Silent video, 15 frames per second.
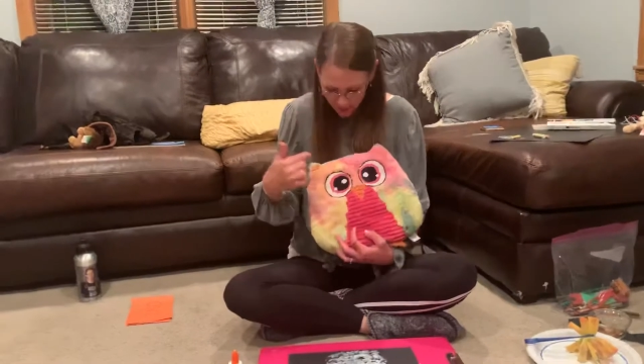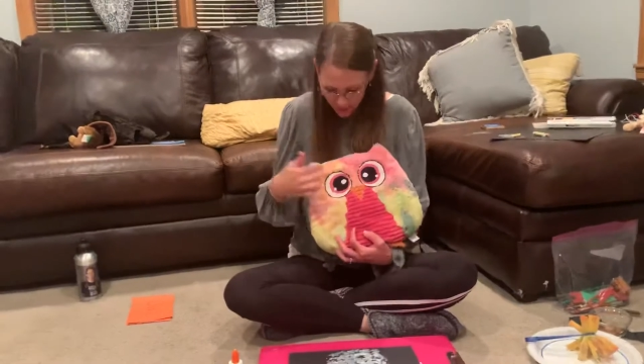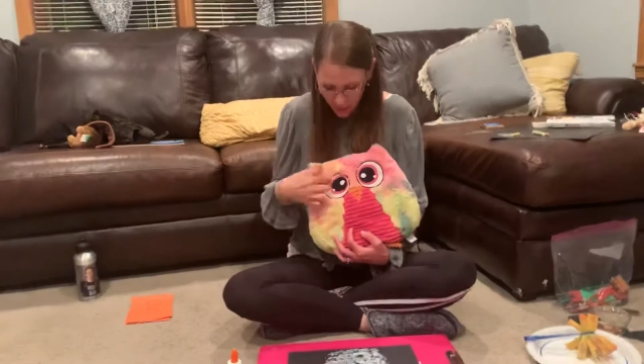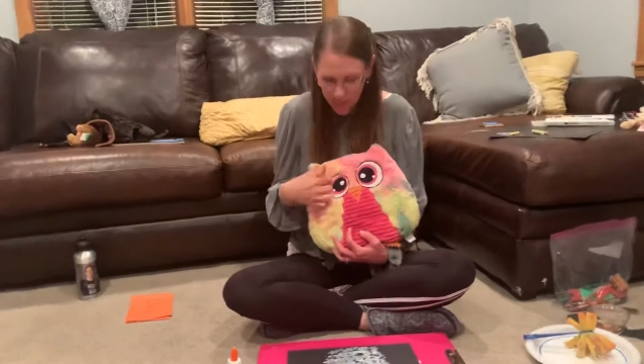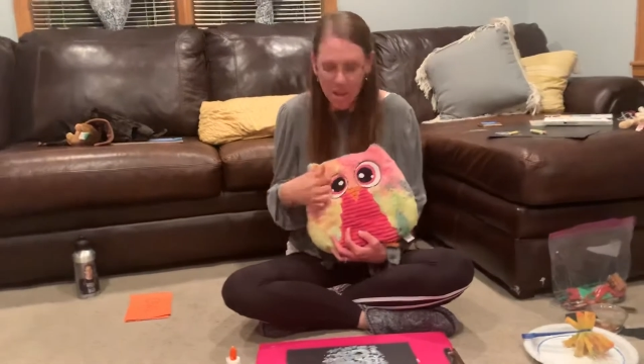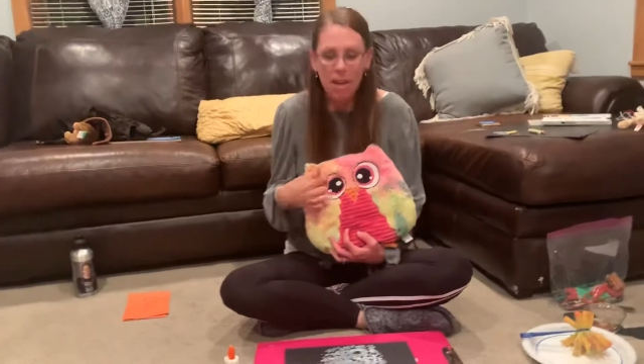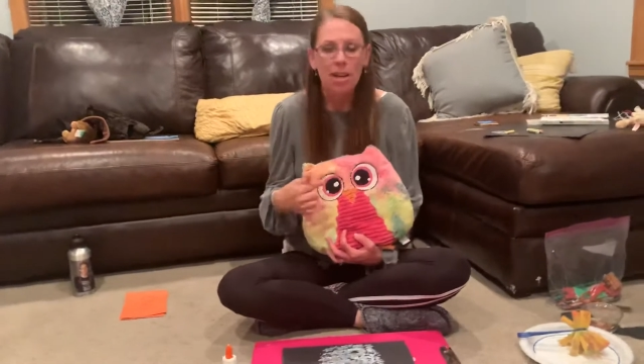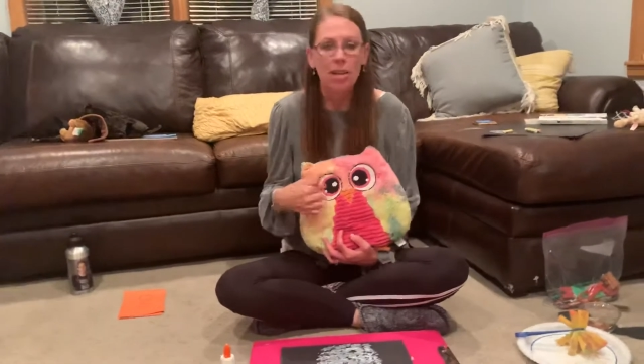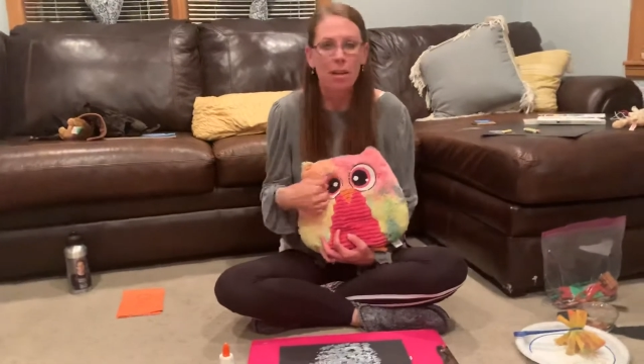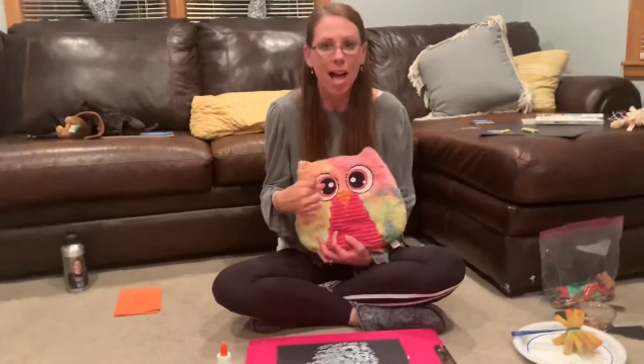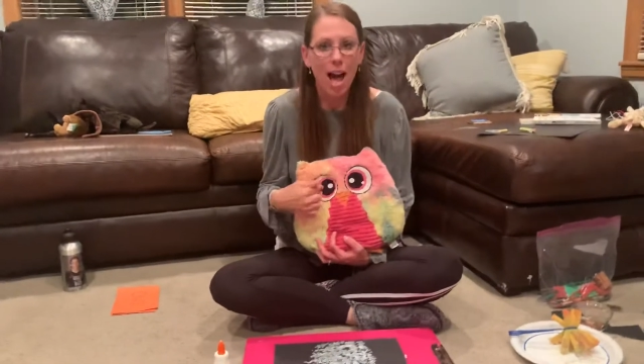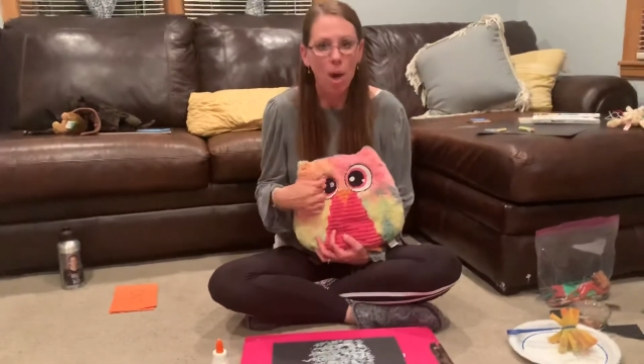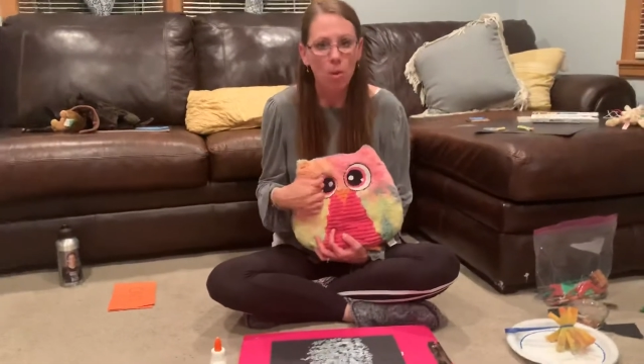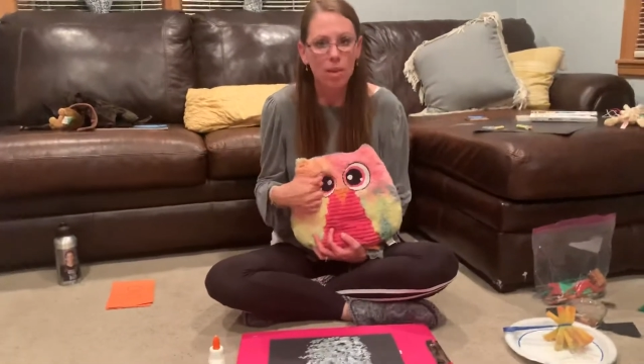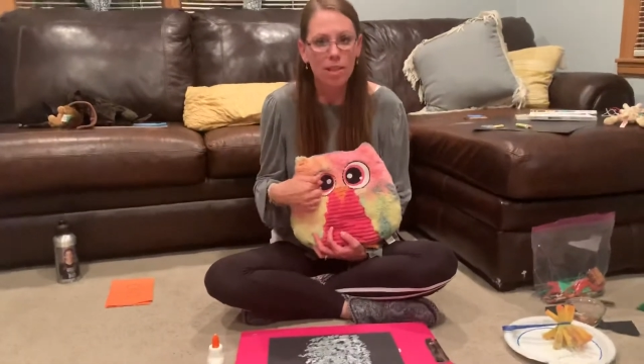the
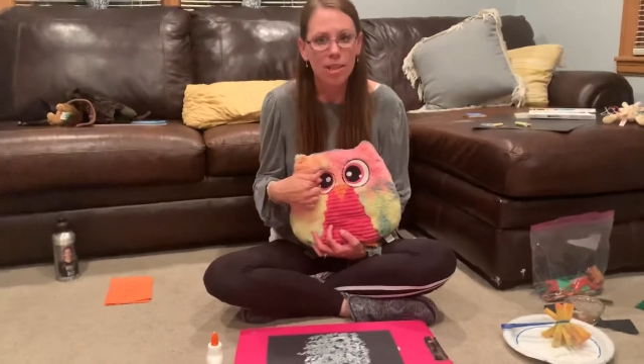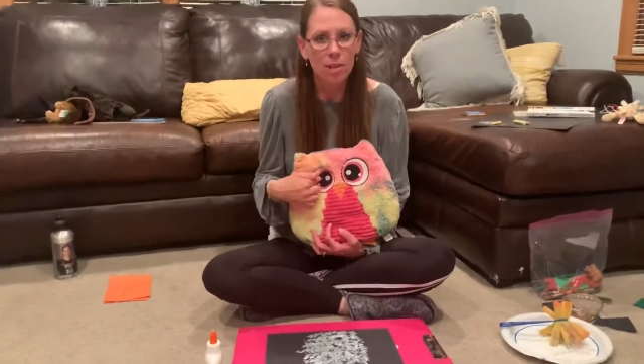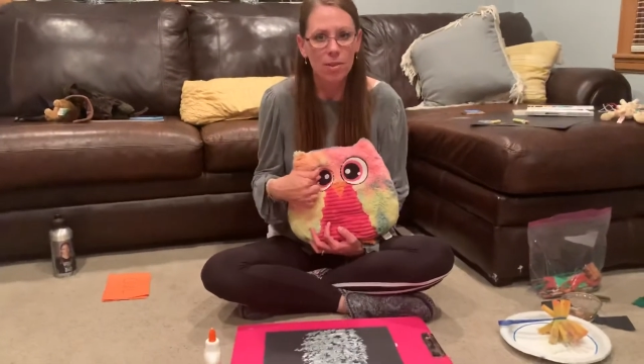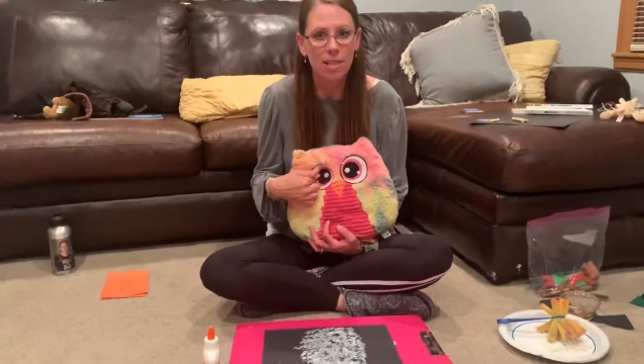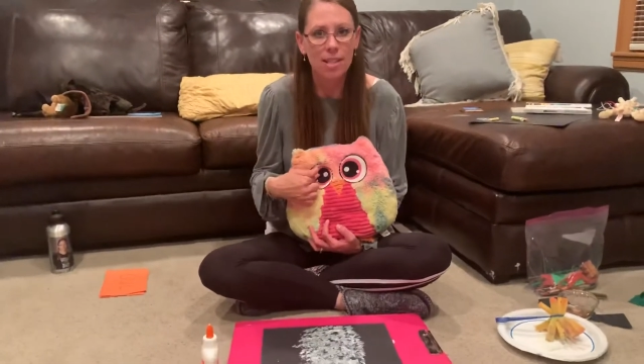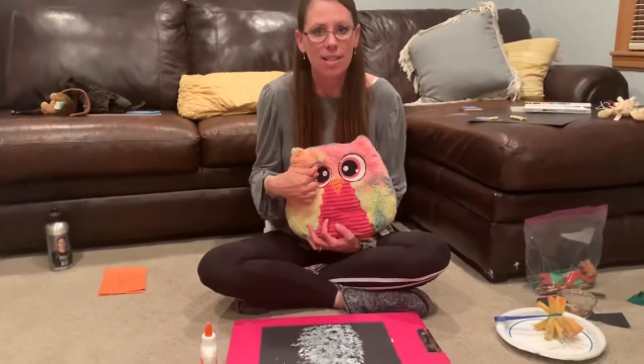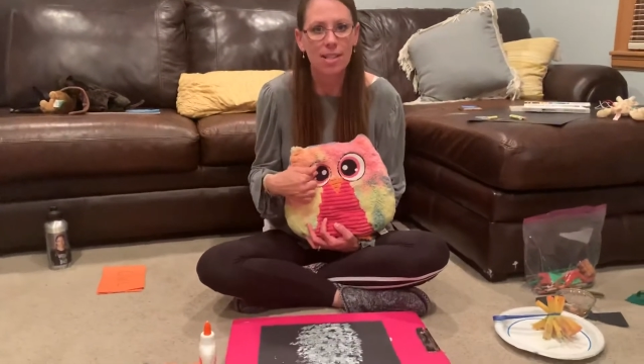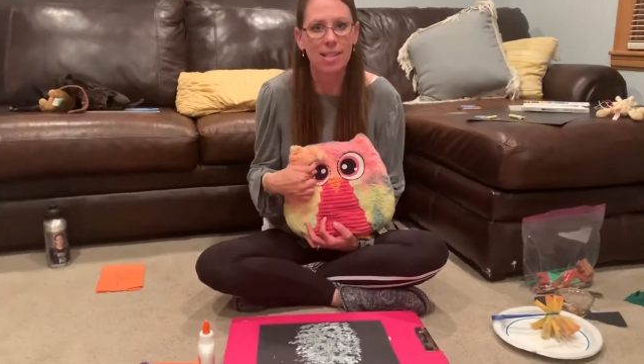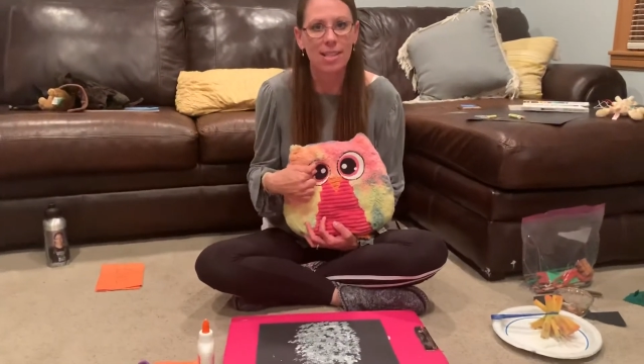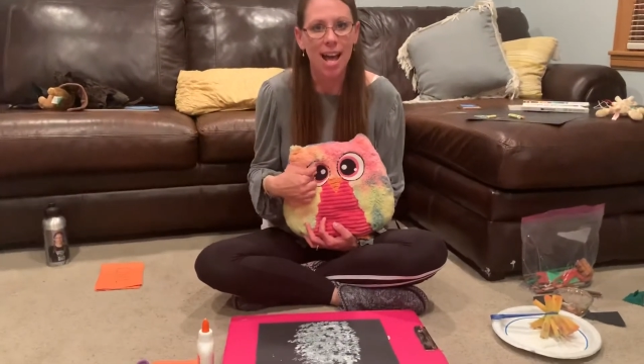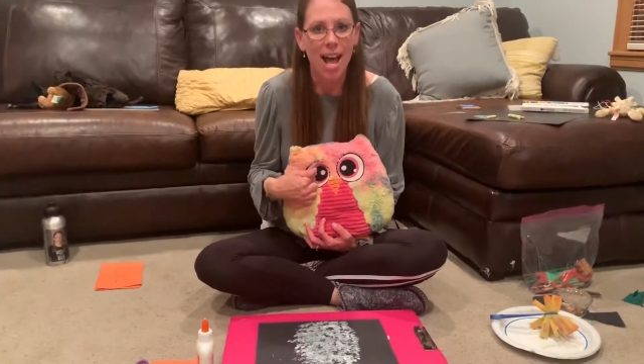owl uses its